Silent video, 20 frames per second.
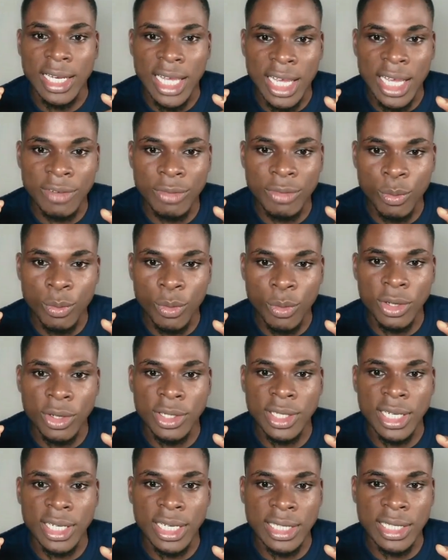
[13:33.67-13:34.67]

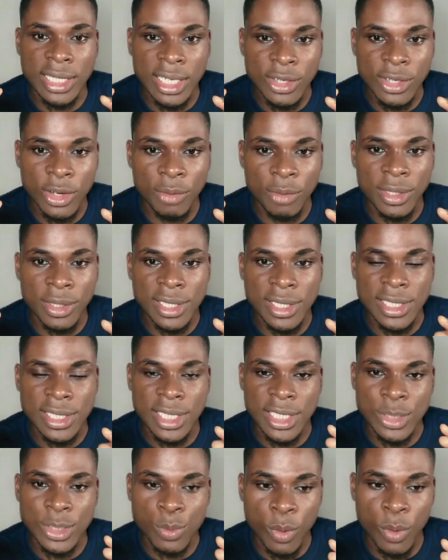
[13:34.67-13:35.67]
everyone in that community
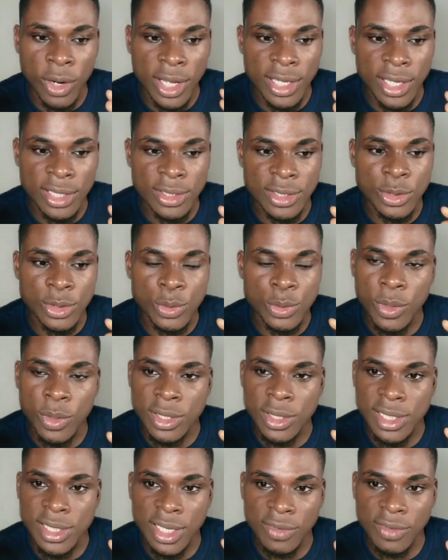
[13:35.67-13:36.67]
is working
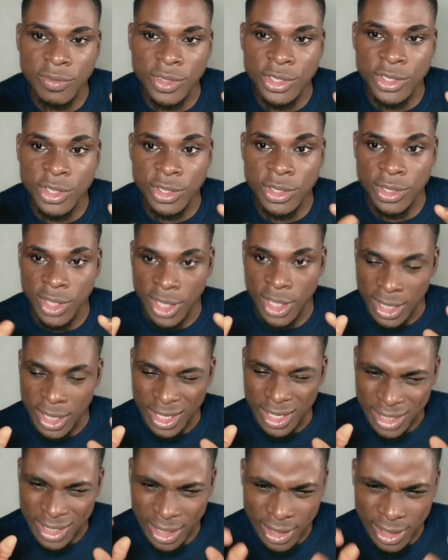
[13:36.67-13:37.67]
towards that vision.
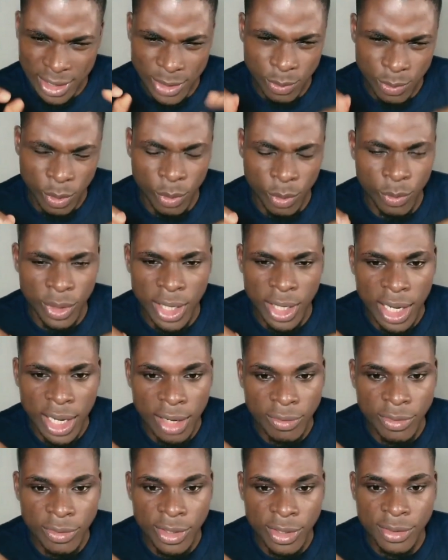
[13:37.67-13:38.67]
That is what we have
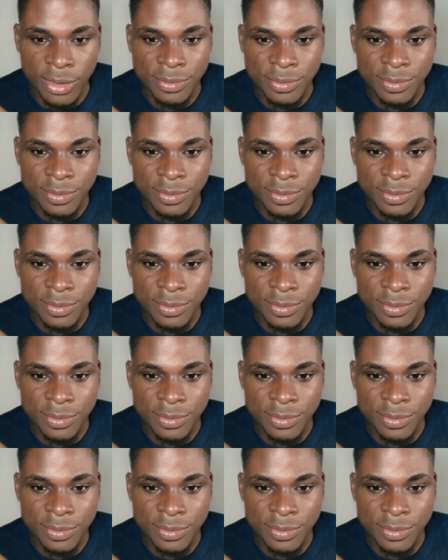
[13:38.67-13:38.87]
here.